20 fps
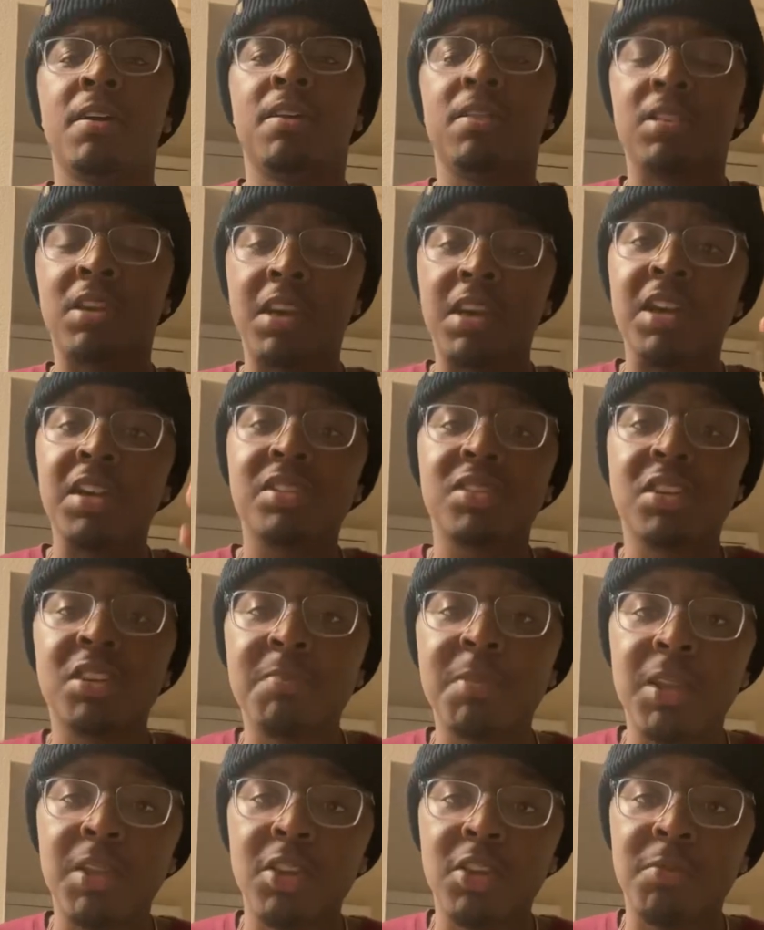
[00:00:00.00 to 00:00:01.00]
there is going
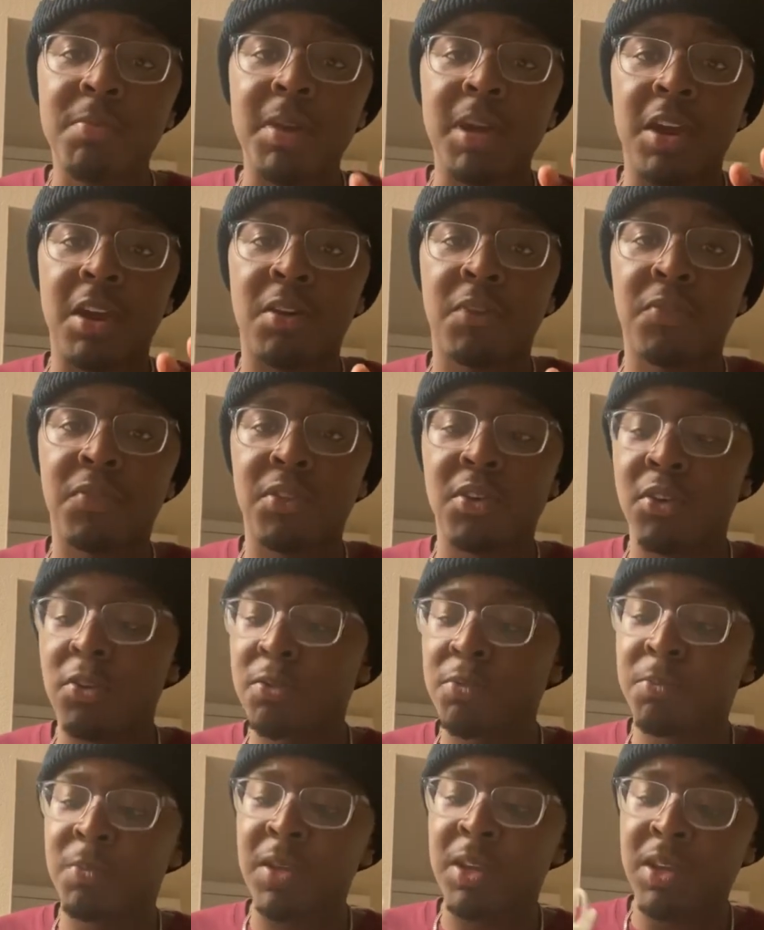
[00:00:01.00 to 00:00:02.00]
to be a little bit of
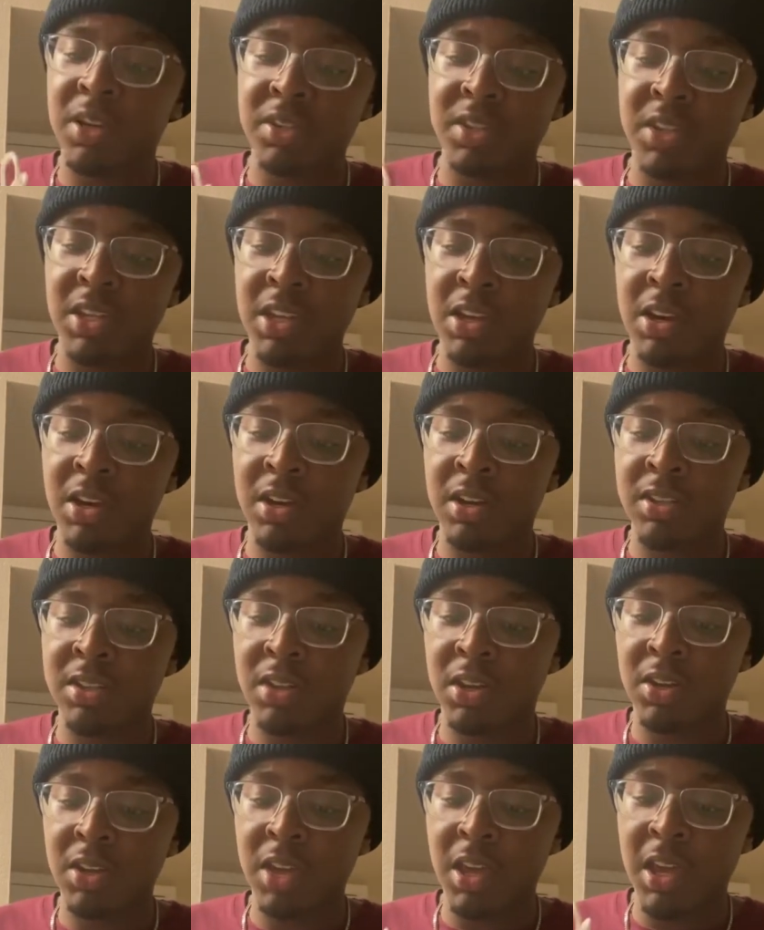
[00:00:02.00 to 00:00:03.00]
airflow because the
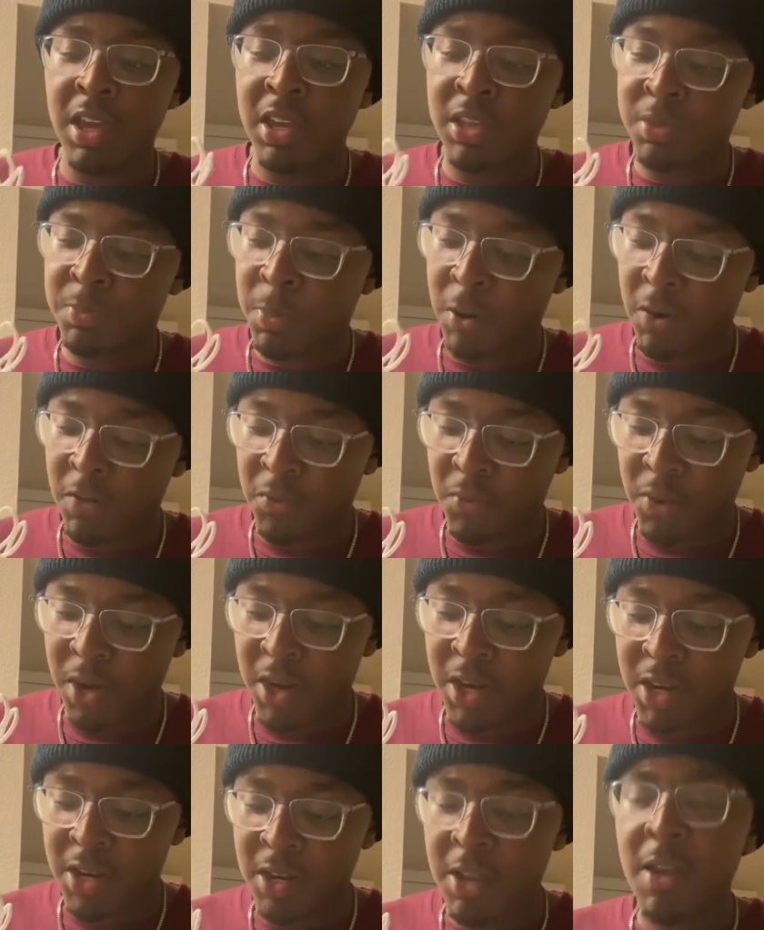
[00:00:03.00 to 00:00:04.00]
tongue is
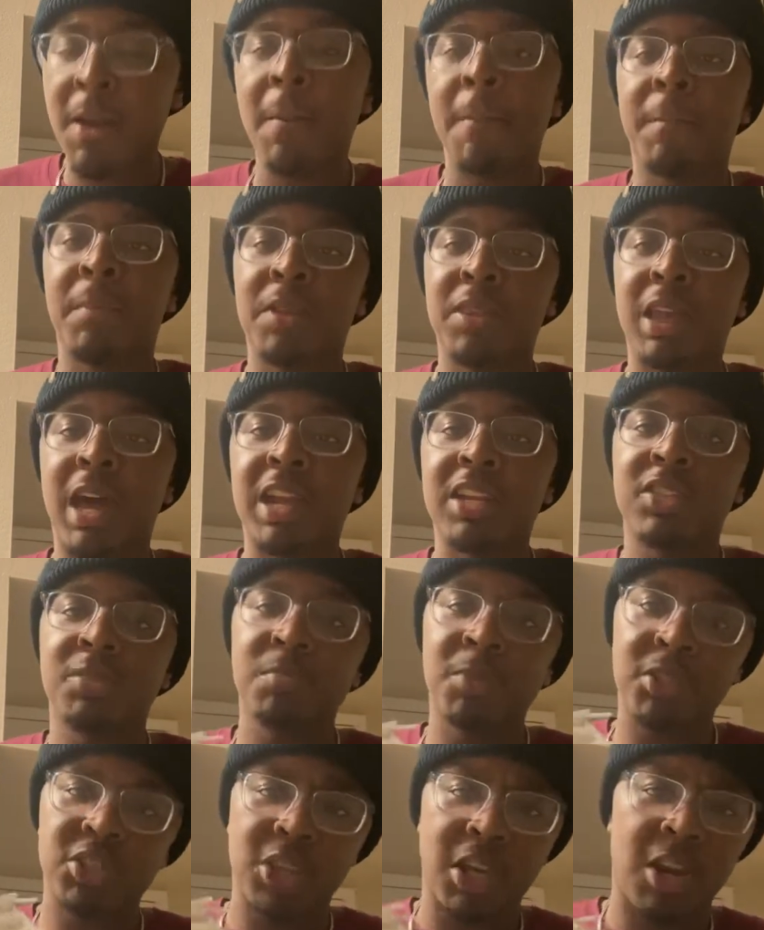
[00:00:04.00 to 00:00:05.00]
perforated, but not as
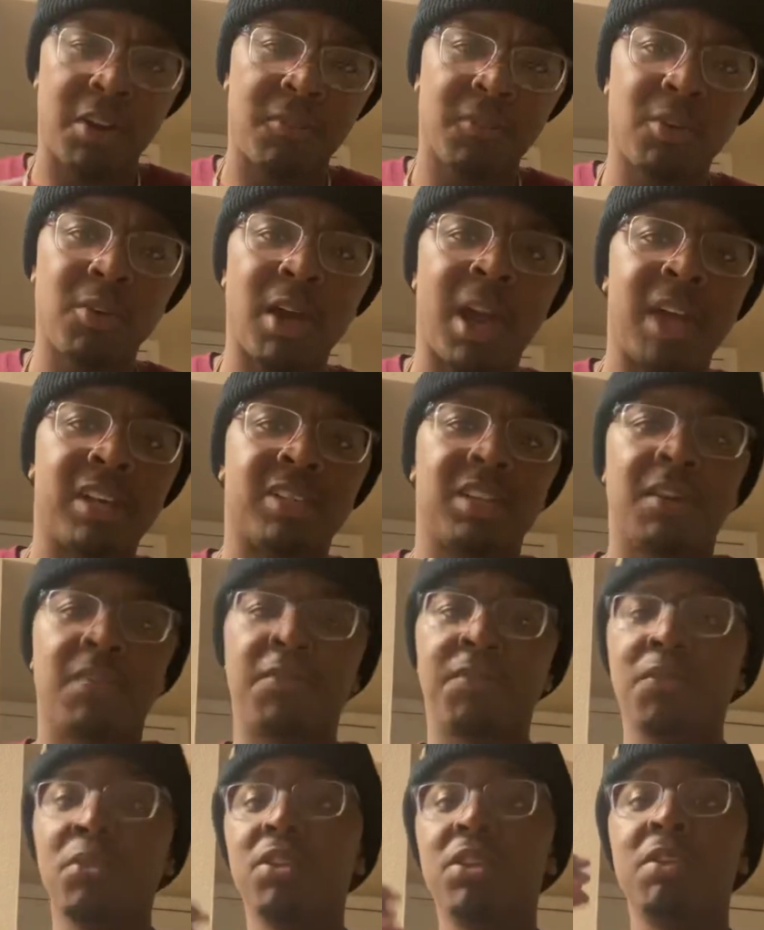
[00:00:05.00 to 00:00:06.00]
much airflow as a
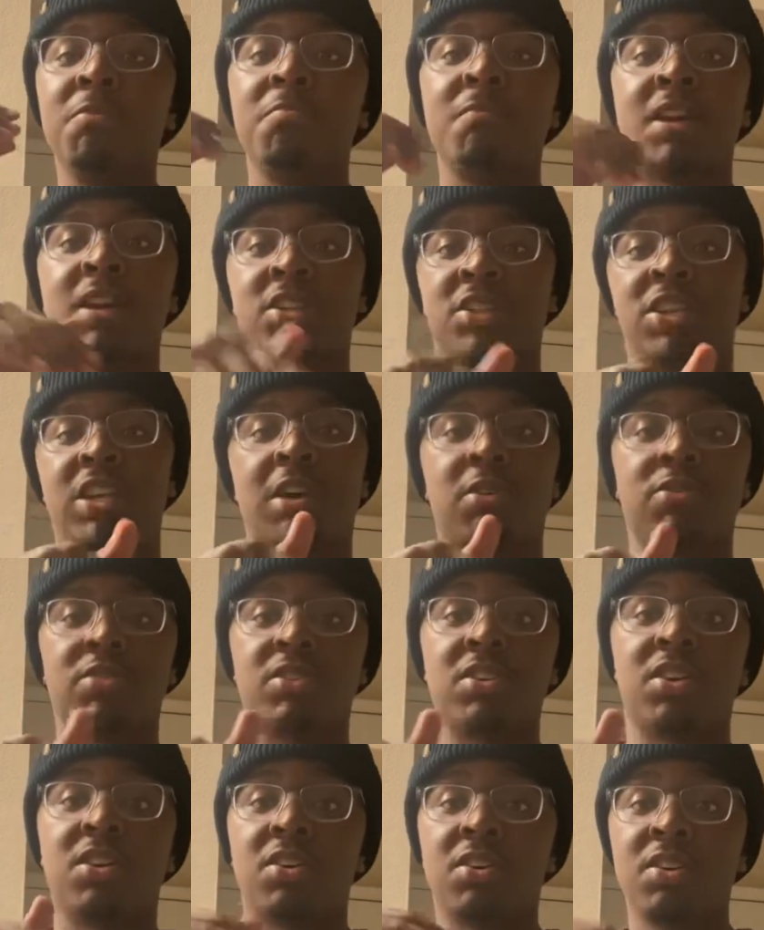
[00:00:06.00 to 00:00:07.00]
fully meshed out
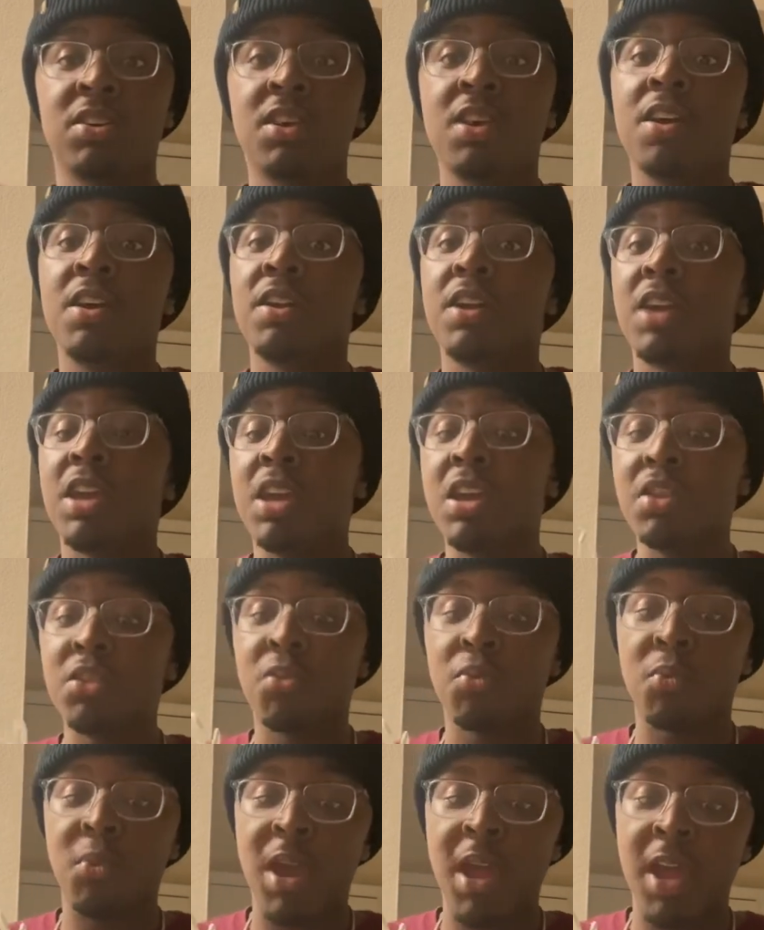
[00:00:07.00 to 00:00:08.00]
tongue.
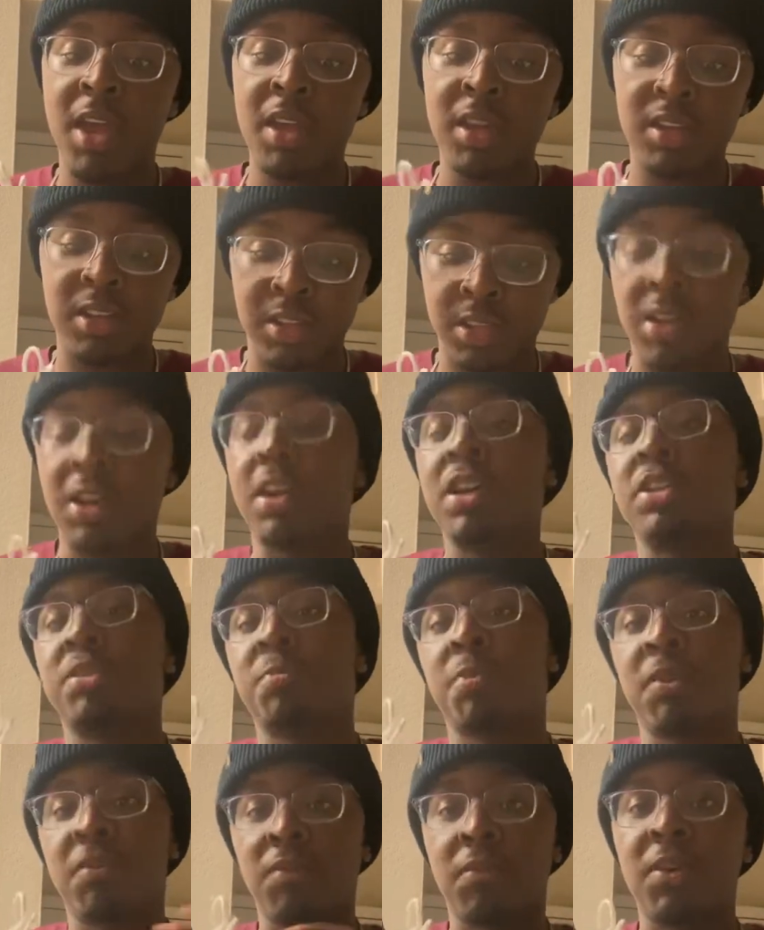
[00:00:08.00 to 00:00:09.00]
Either way, there is
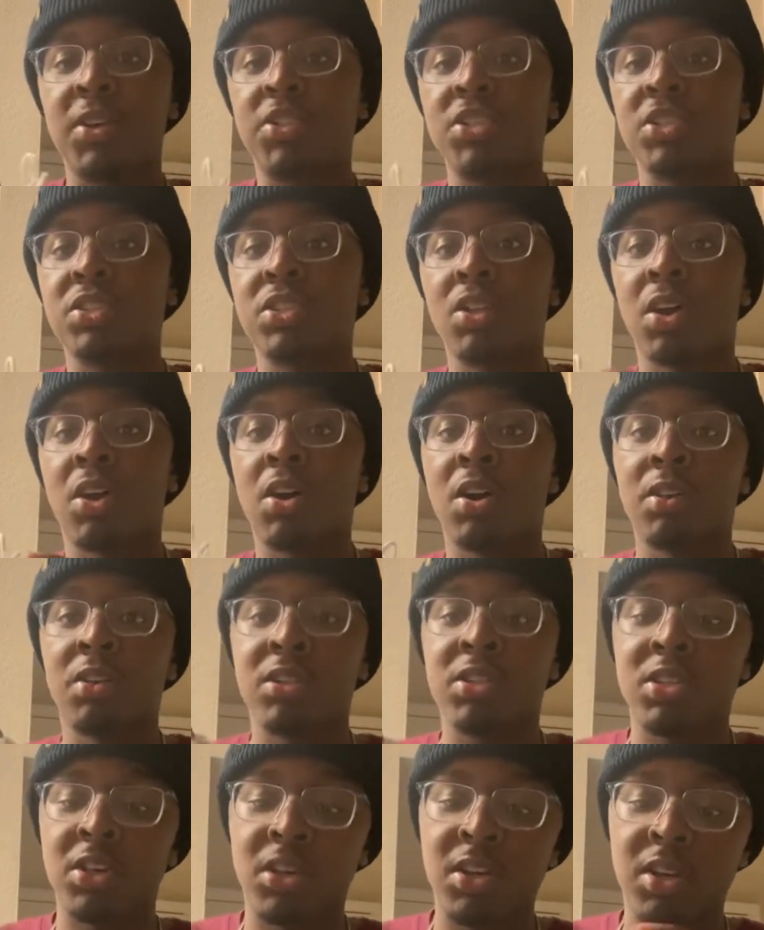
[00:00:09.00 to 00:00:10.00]
perforations on
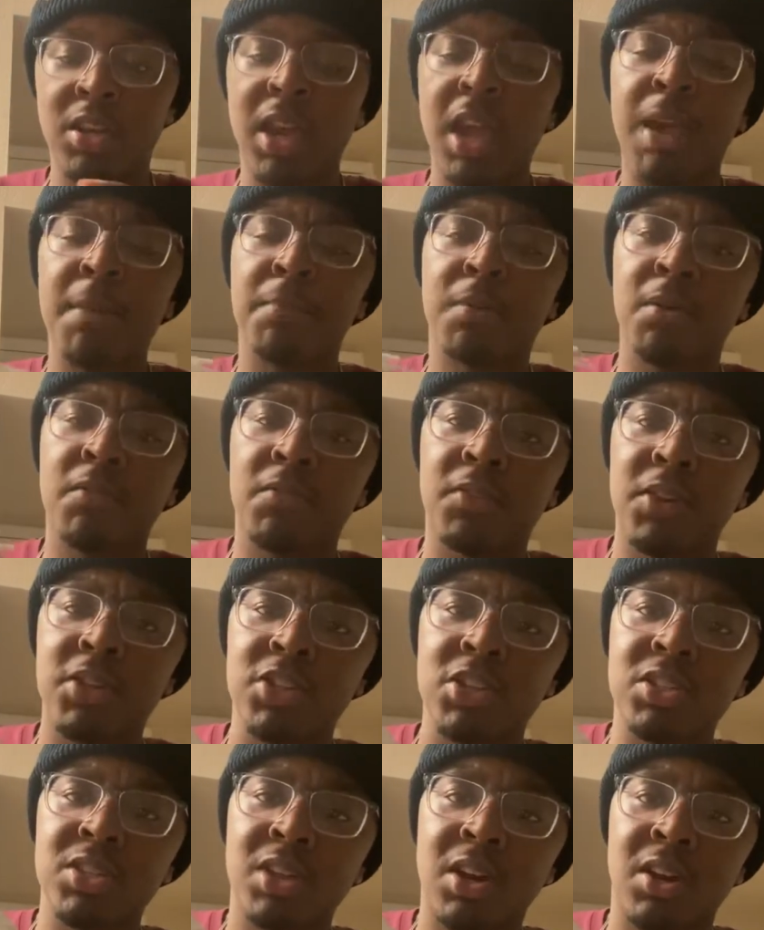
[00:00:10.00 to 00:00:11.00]
the tongue and
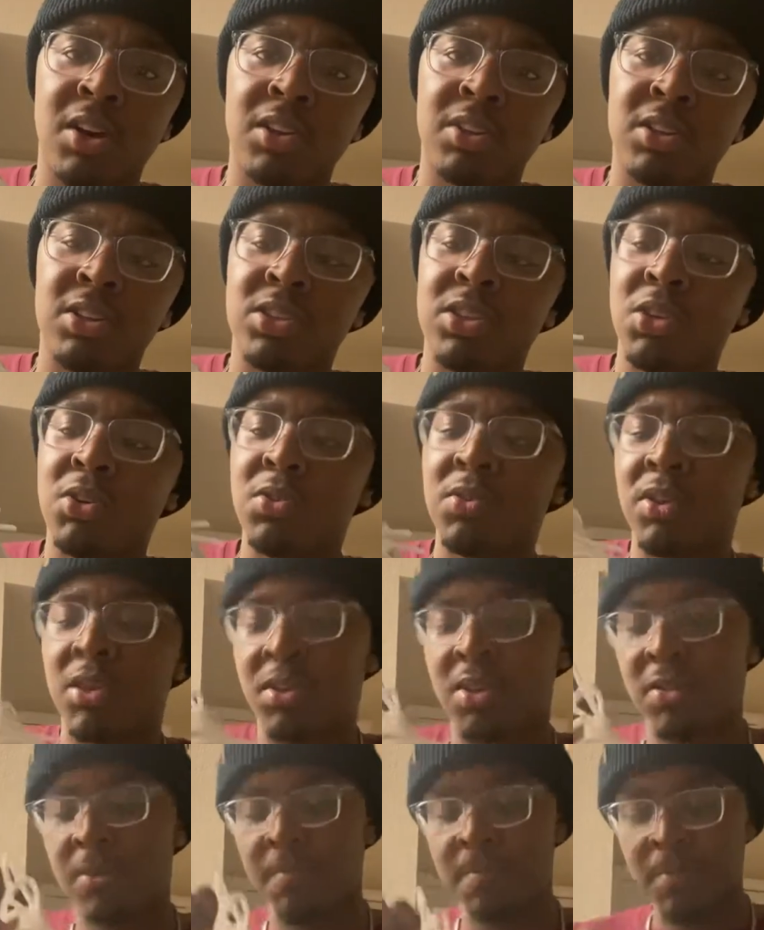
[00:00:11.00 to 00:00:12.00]
perforations on the toe
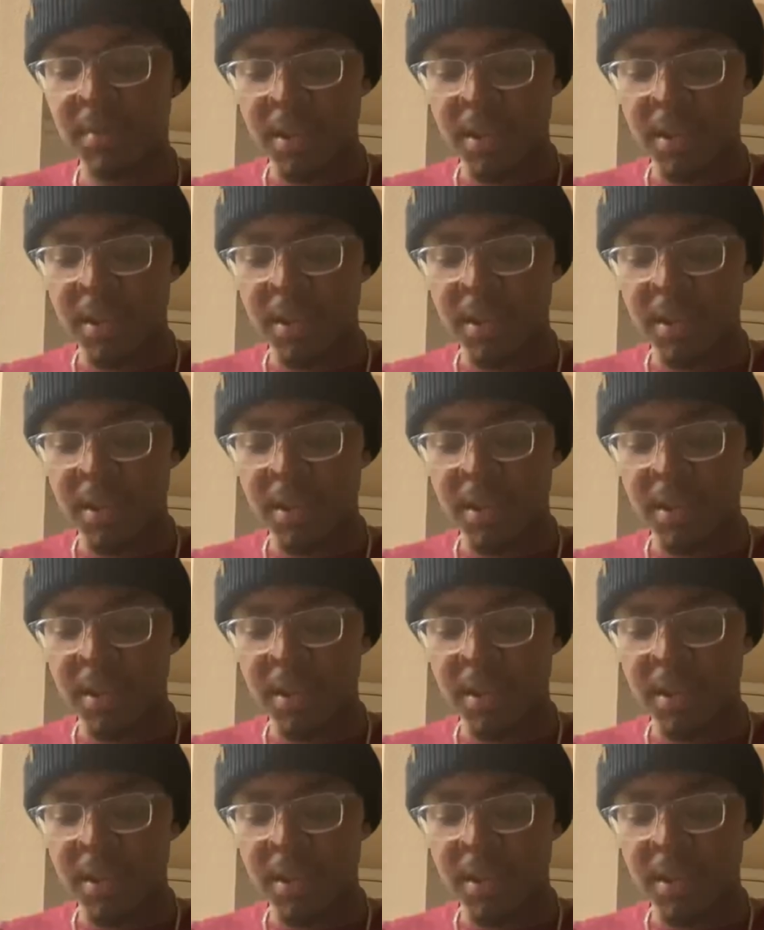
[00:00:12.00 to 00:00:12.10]
here.